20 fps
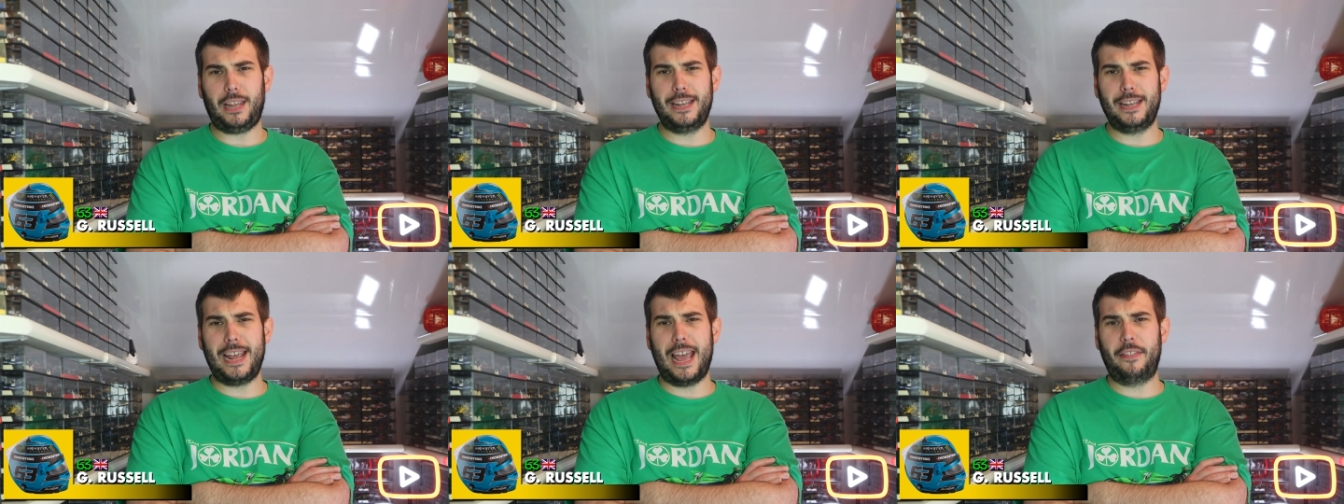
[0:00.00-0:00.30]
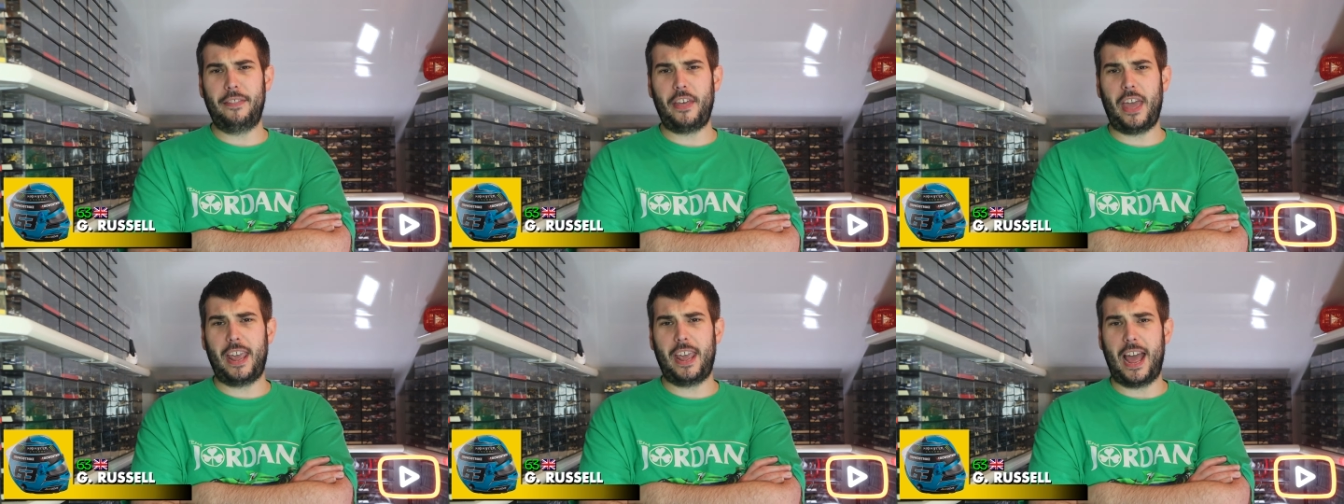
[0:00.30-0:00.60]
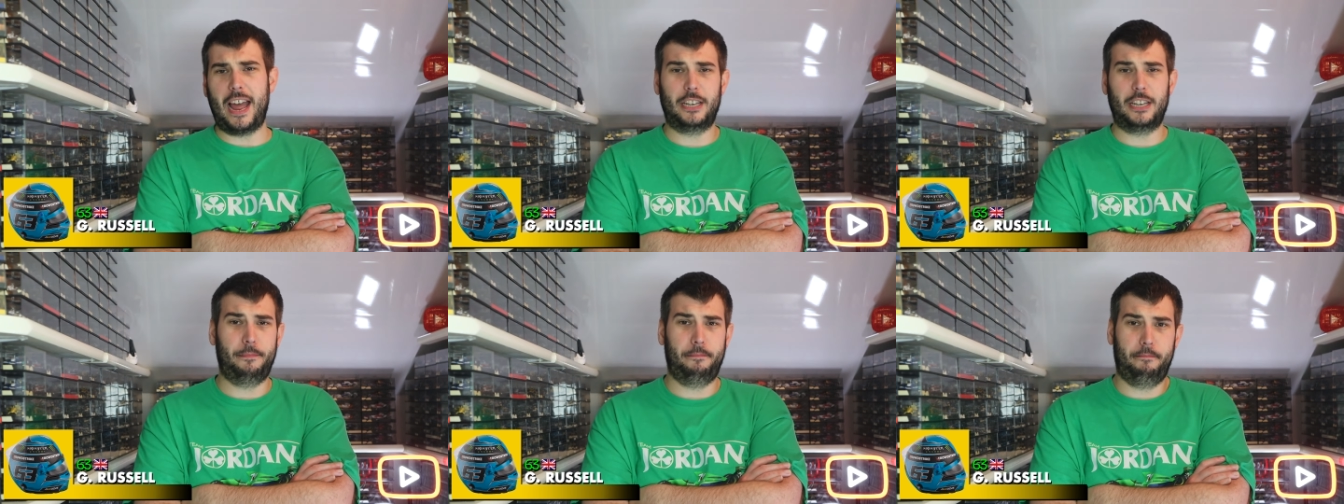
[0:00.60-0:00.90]
yeah, they
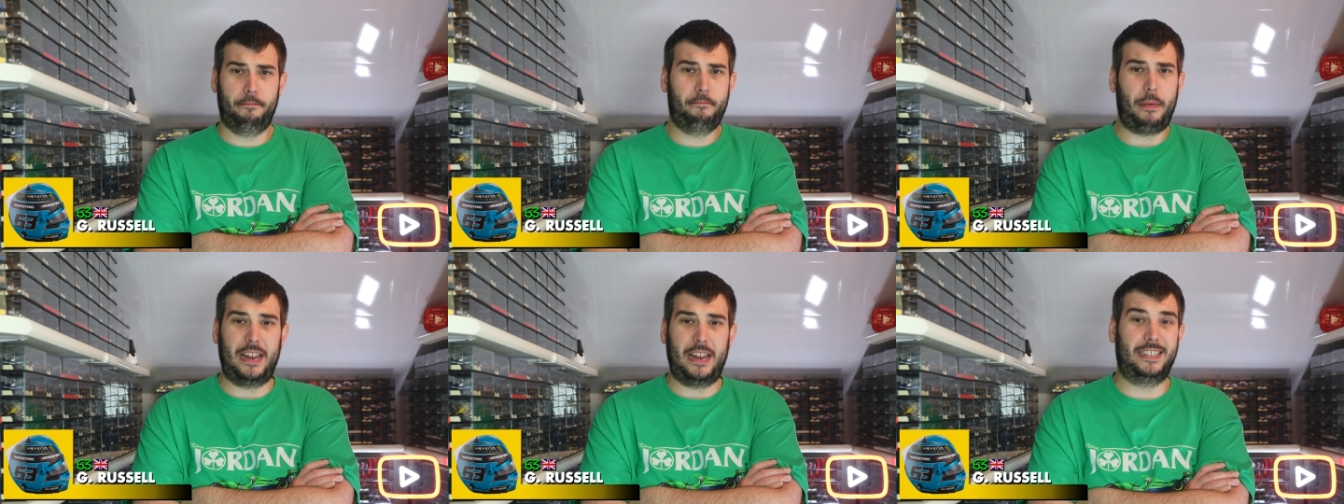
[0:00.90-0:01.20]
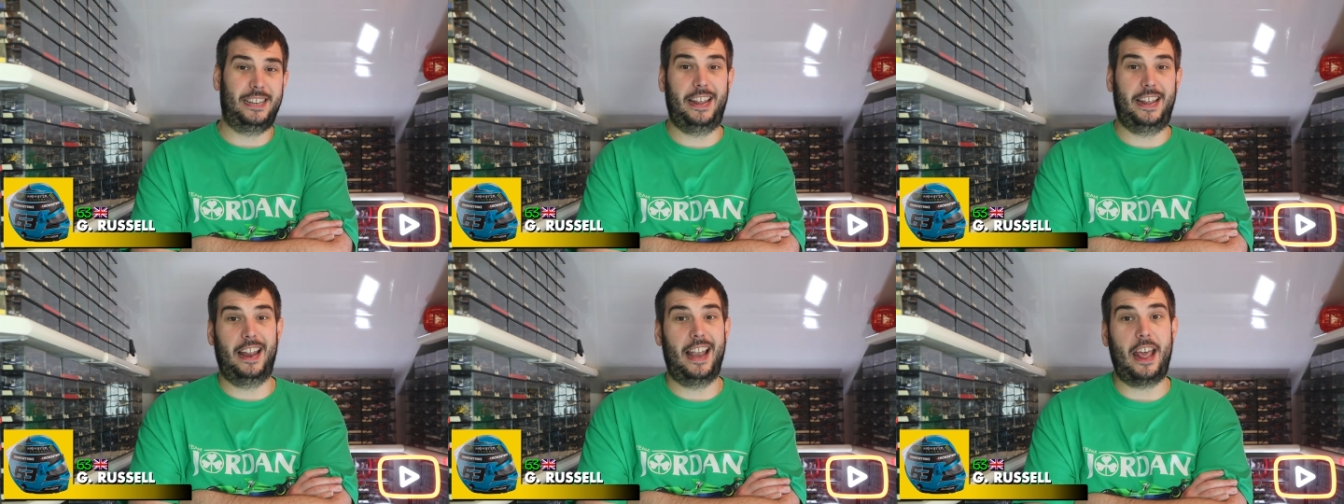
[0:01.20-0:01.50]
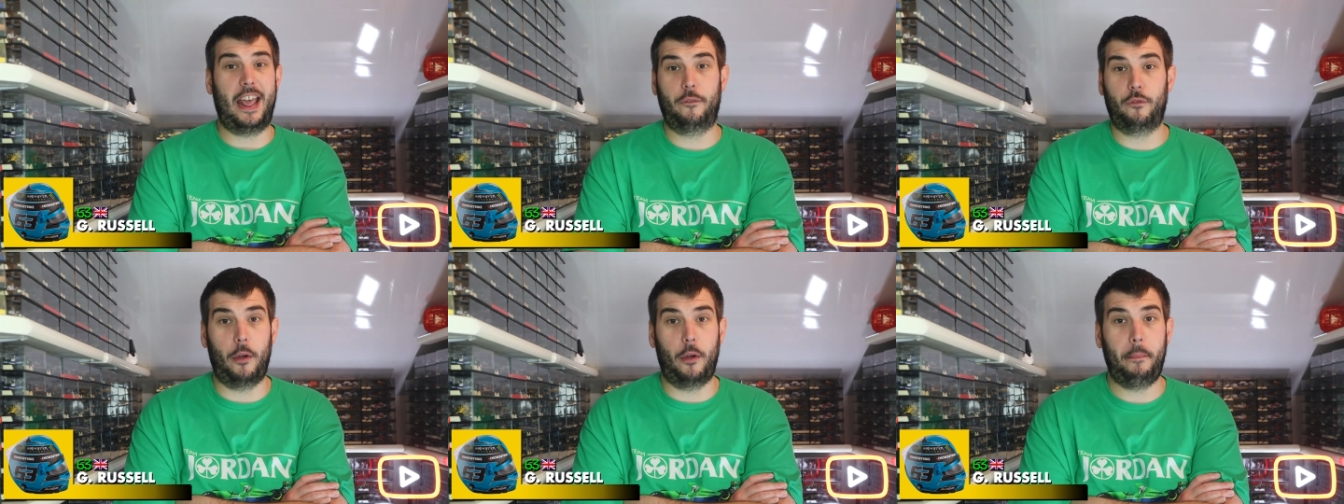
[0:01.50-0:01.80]
had to basically
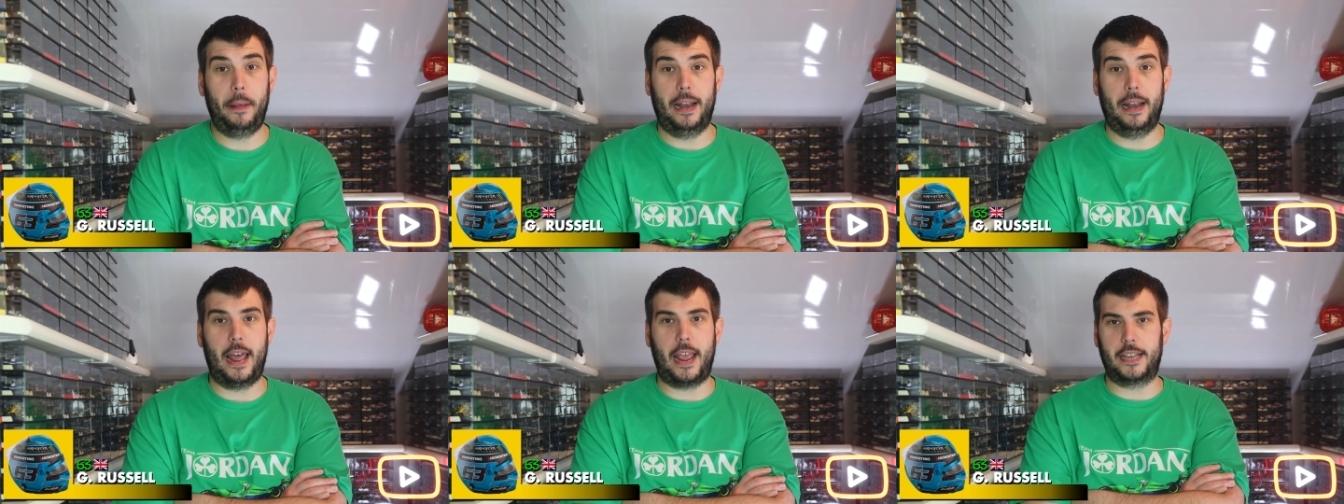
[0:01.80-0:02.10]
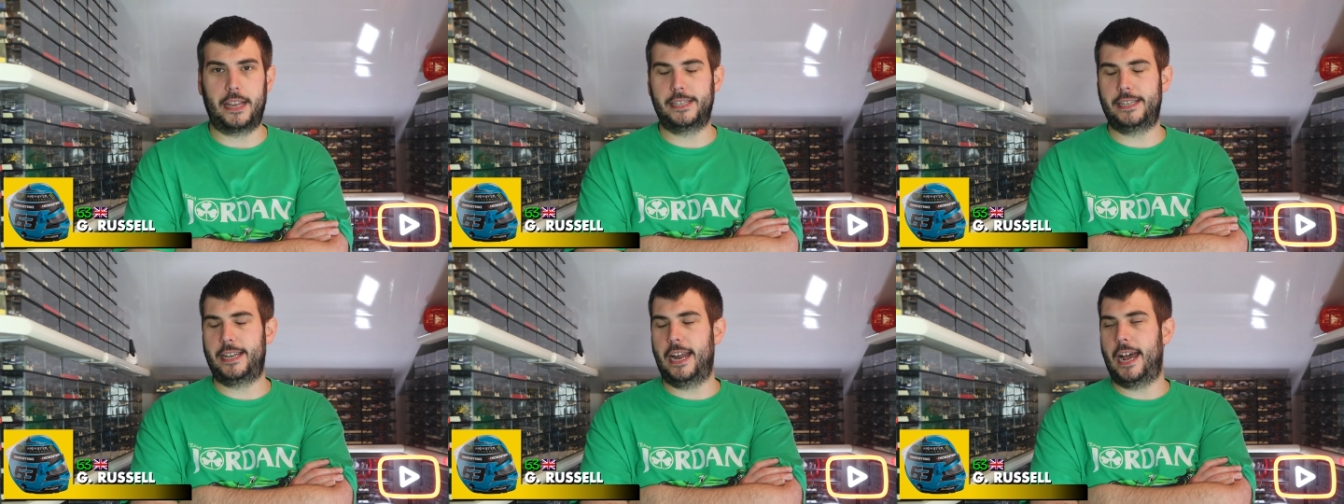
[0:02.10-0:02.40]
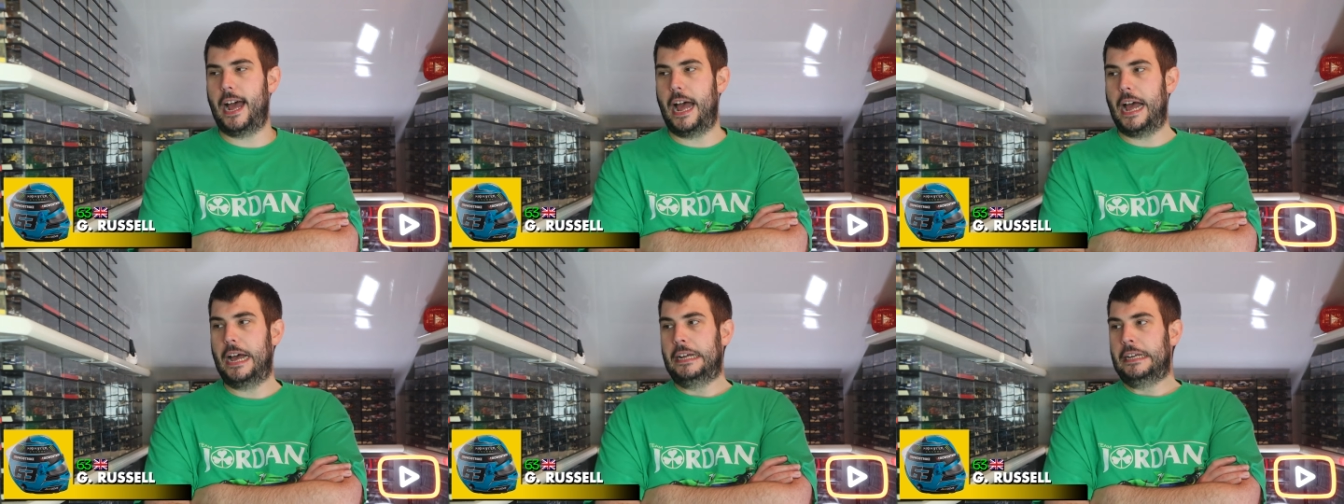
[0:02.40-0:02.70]
elect for a pit lane
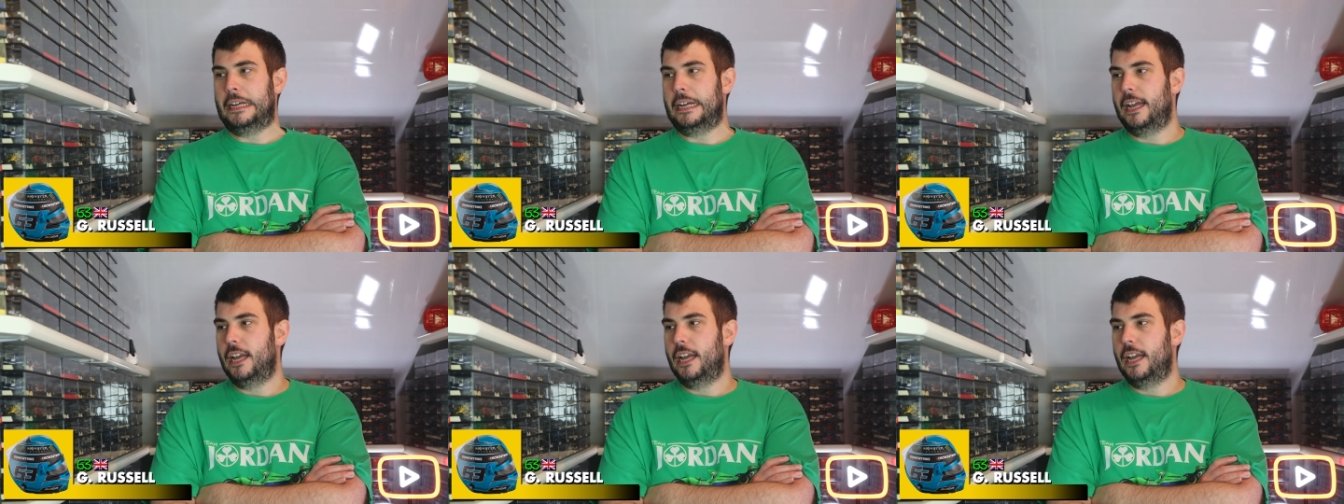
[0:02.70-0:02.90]
start.